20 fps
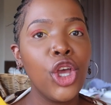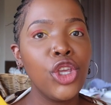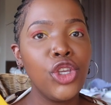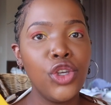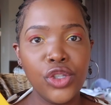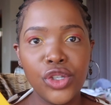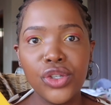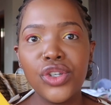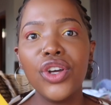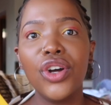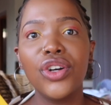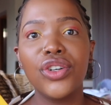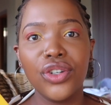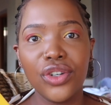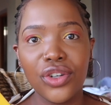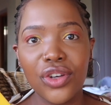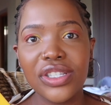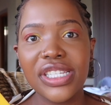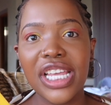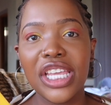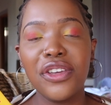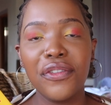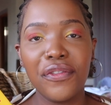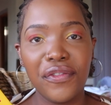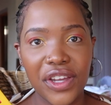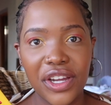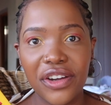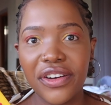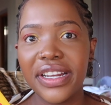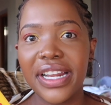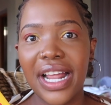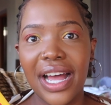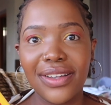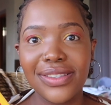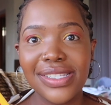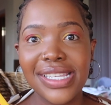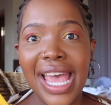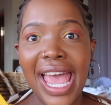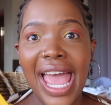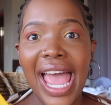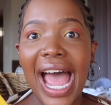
you do your Googles and you figure it out.